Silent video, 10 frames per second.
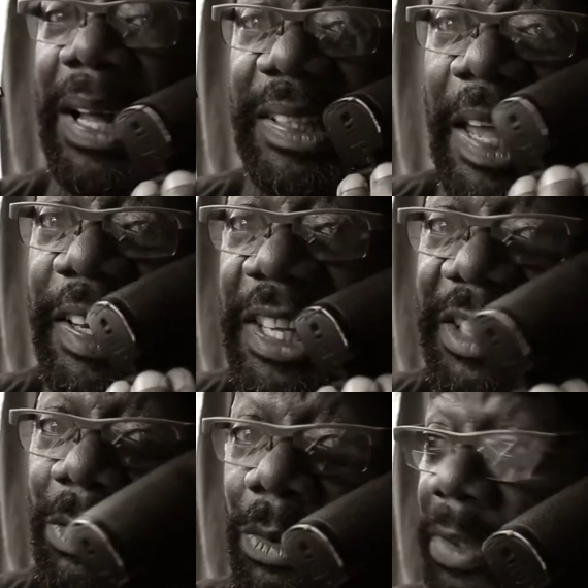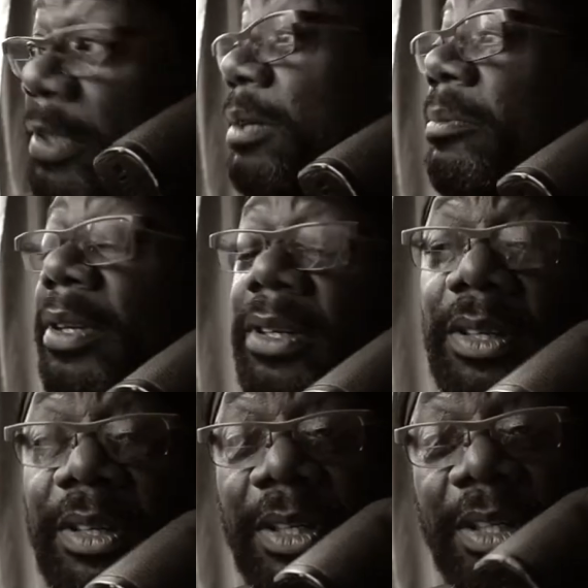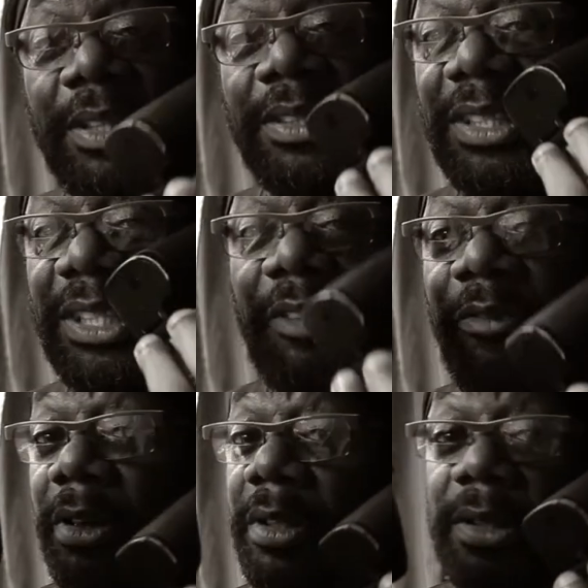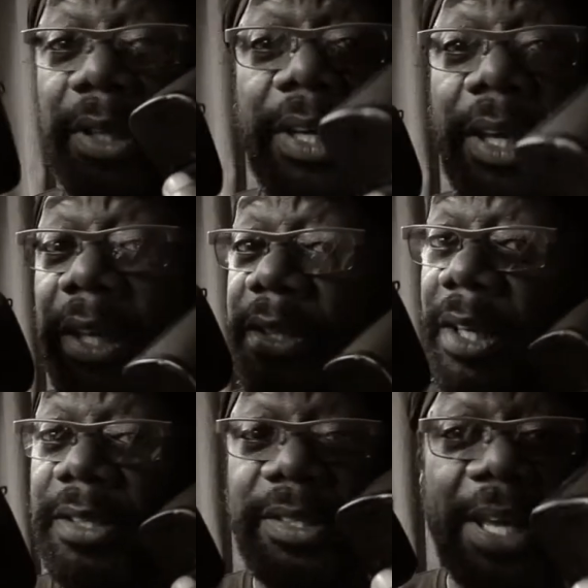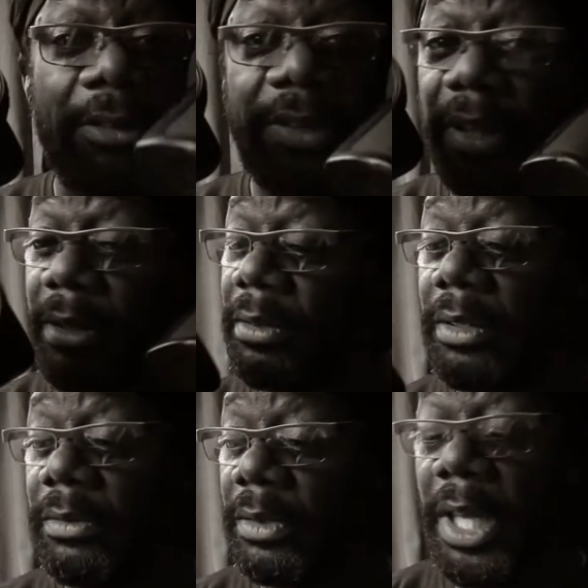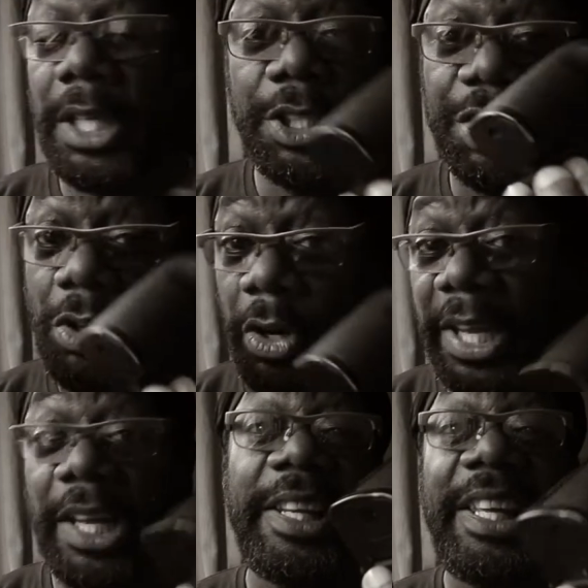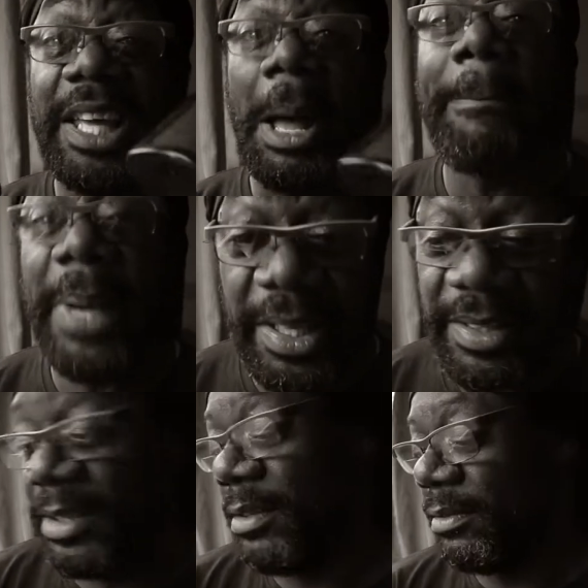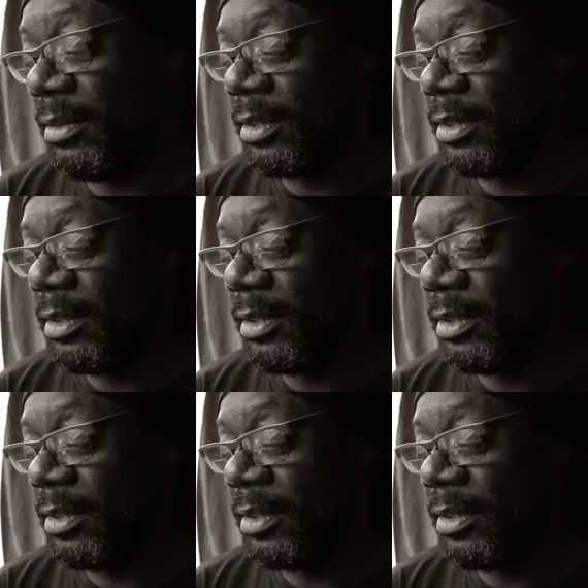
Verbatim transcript: about 10 years old or something, the difference is astounding. It's shockingly amazing.